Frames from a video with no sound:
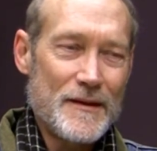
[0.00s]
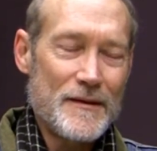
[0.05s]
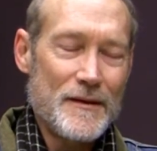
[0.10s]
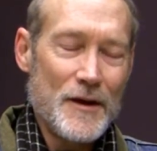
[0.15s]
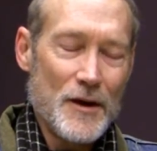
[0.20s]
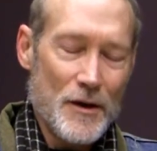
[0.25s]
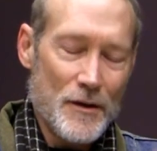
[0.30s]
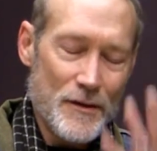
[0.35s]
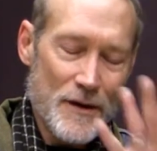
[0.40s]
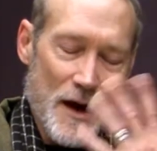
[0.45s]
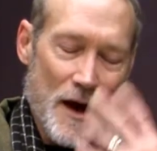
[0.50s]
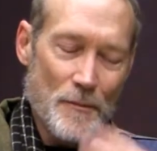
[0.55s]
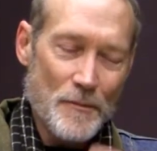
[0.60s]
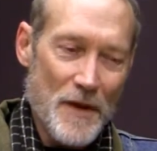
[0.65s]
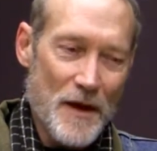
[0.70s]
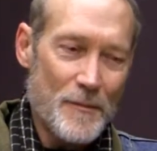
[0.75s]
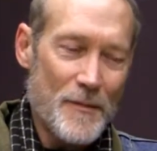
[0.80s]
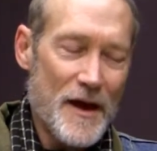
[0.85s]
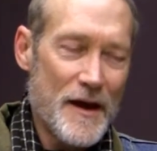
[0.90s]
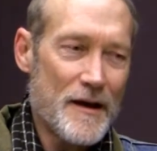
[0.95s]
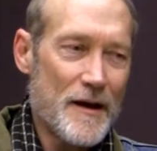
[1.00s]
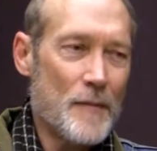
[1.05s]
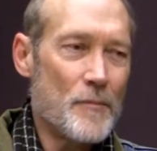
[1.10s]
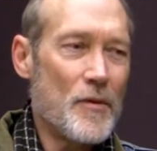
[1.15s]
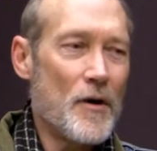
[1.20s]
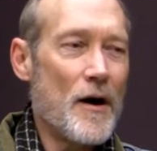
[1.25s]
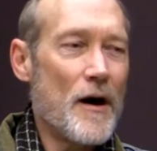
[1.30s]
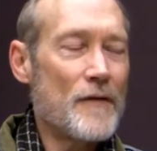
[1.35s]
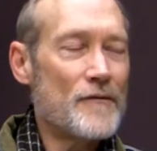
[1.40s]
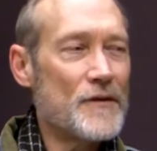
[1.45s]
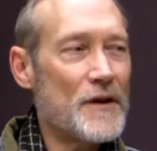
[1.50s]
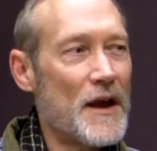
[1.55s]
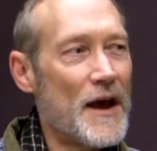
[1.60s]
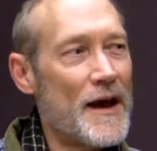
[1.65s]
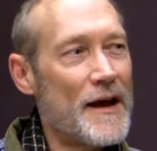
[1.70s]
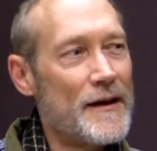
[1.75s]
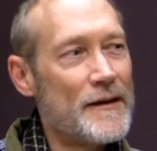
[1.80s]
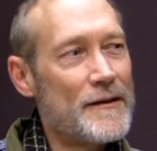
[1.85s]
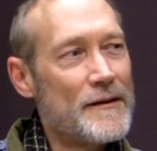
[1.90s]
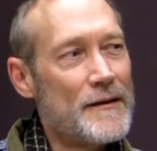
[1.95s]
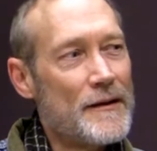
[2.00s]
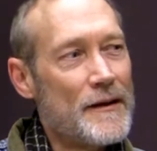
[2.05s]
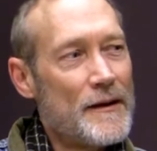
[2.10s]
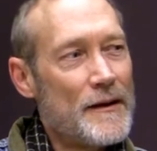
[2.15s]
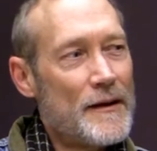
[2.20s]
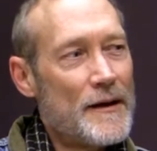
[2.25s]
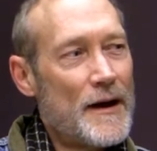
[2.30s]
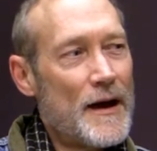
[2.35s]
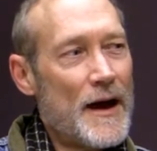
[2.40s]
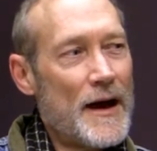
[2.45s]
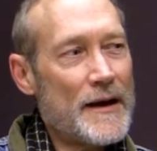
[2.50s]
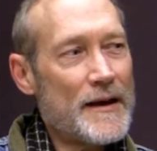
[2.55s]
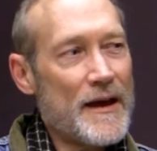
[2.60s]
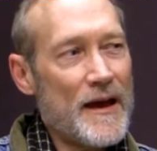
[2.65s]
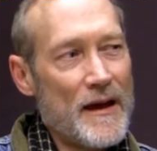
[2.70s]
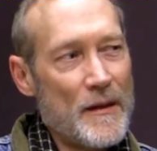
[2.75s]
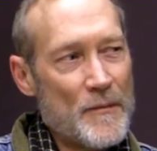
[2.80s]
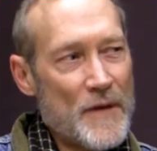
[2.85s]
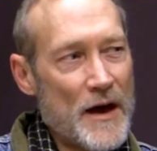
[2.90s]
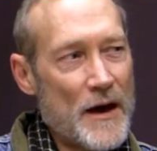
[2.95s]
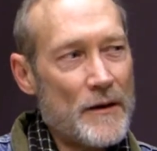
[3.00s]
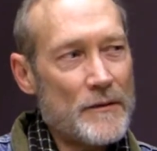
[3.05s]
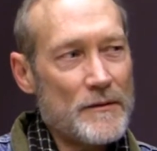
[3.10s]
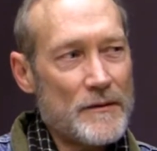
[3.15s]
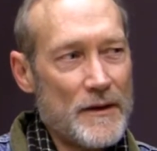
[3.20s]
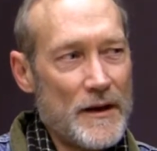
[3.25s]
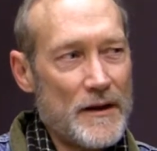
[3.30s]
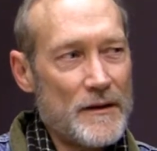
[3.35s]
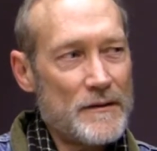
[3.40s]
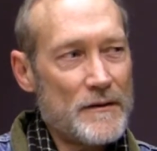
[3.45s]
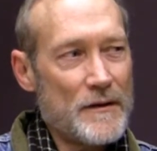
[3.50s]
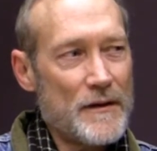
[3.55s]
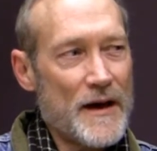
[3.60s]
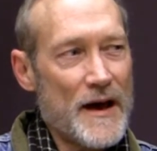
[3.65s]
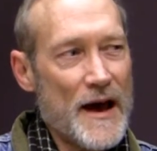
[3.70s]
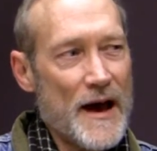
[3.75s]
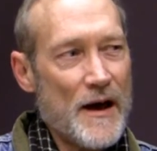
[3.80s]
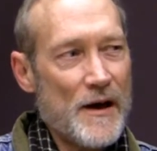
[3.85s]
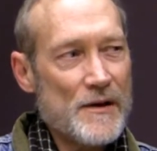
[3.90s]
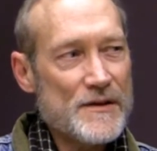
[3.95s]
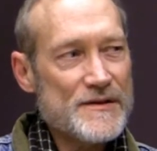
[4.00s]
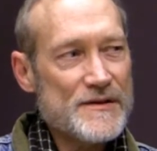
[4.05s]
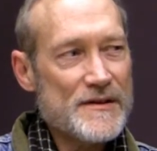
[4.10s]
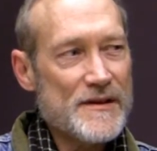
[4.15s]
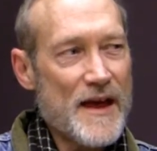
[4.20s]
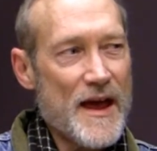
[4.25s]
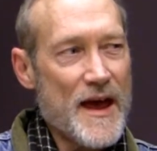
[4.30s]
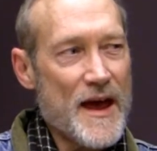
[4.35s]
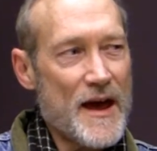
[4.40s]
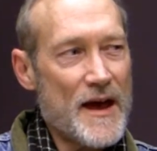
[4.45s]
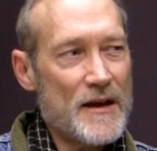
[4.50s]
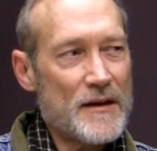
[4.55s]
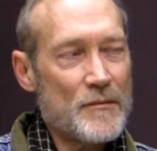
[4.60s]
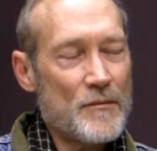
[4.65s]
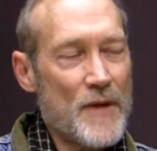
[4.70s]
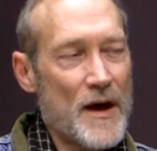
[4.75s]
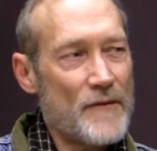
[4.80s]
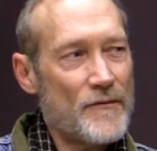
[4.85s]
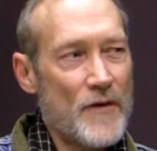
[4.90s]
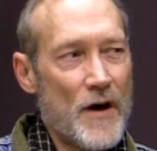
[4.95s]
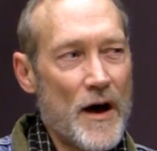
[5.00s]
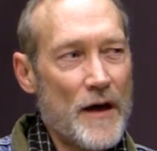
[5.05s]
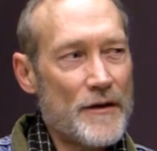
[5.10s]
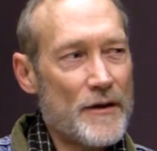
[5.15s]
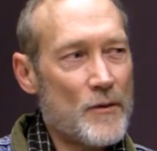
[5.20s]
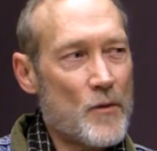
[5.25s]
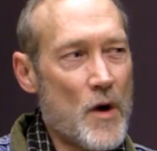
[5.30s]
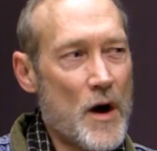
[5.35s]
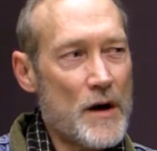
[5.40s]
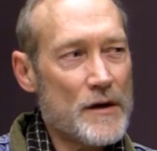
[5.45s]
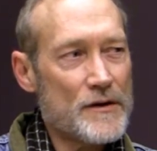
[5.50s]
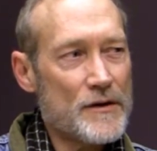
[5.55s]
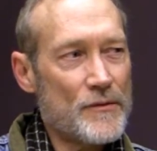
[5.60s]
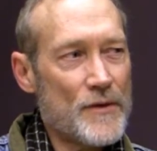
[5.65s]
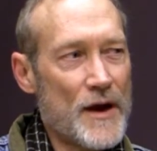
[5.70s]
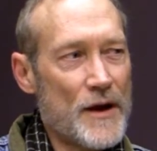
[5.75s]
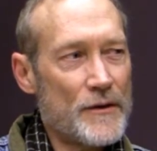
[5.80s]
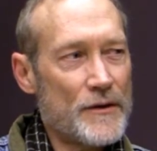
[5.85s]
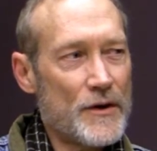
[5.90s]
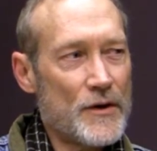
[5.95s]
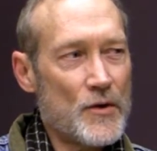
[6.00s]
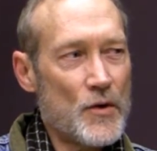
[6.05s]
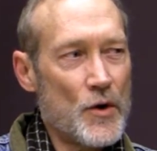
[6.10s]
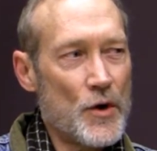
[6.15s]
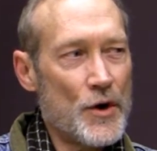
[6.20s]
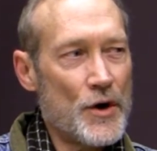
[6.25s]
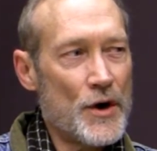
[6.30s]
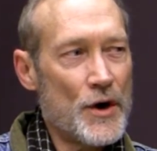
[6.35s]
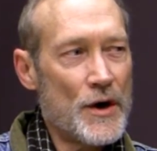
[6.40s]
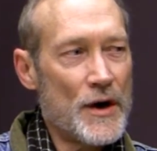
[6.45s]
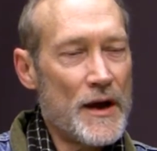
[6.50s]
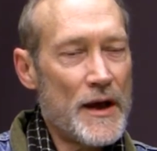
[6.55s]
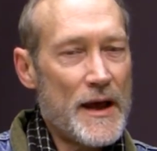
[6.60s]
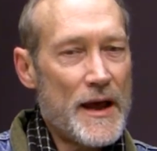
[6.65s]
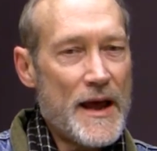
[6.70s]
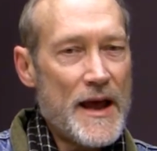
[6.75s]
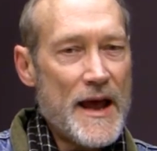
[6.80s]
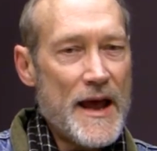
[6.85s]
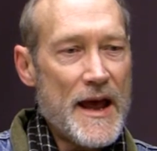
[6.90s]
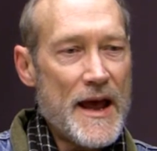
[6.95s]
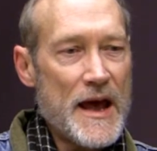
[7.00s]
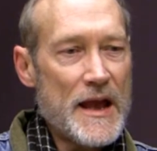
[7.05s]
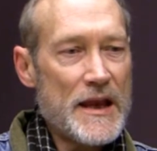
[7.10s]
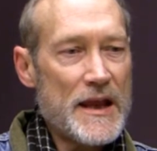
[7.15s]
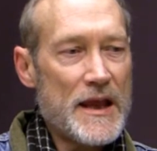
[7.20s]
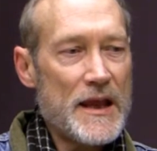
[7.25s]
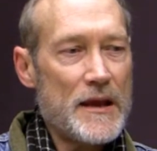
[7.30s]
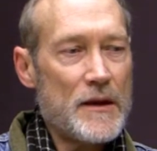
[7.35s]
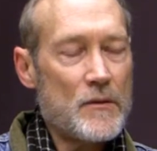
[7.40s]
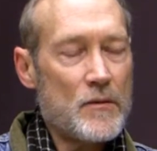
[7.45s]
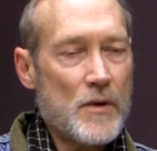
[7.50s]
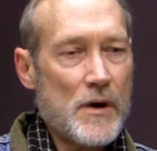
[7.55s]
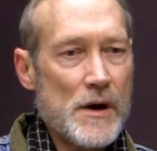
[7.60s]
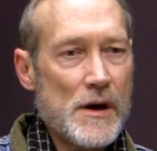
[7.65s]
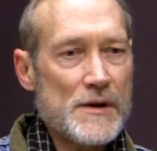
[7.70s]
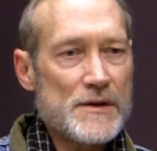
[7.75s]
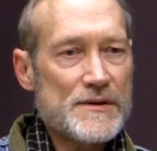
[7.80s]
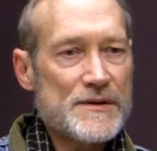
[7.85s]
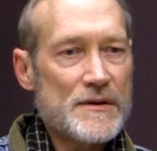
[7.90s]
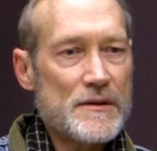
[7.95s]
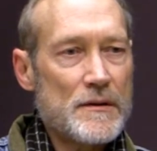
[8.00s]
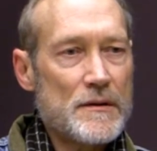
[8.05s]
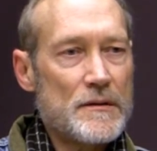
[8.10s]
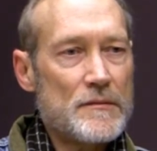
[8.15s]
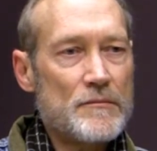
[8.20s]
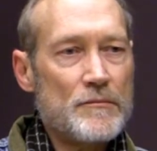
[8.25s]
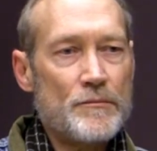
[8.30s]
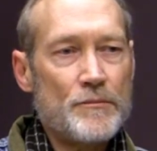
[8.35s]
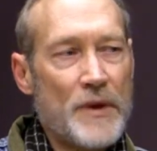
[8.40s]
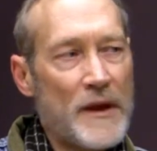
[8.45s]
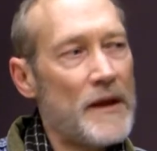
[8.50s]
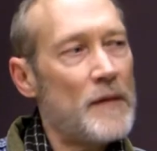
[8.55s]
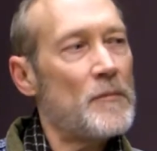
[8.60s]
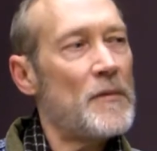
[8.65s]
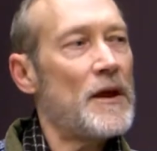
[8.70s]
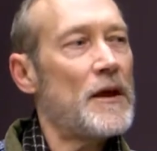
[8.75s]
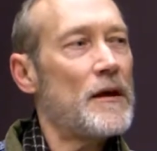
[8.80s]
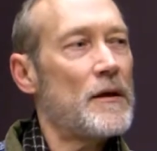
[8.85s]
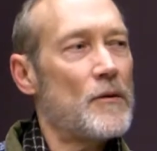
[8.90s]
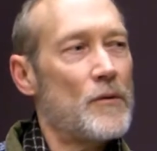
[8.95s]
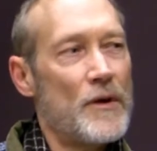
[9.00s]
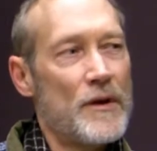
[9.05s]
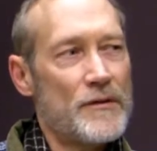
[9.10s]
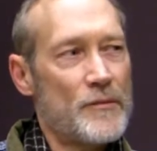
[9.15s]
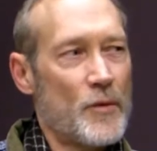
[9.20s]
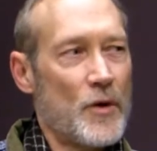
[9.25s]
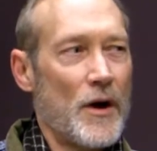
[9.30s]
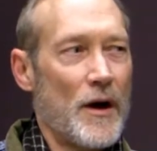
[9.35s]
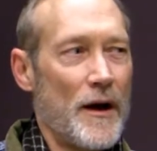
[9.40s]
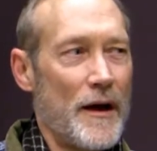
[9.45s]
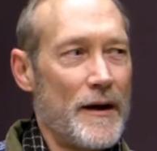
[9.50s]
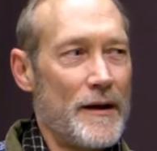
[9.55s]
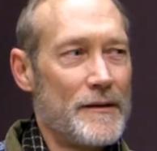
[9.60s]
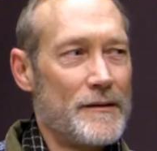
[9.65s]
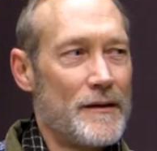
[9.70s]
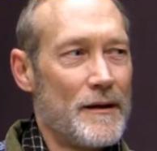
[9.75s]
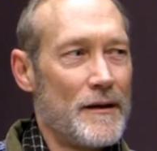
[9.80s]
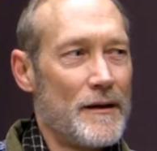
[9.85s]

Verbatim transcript: you know, got my makeup off, and I, I came out into the house, and my father walked around the corner, and he was beaming with pride.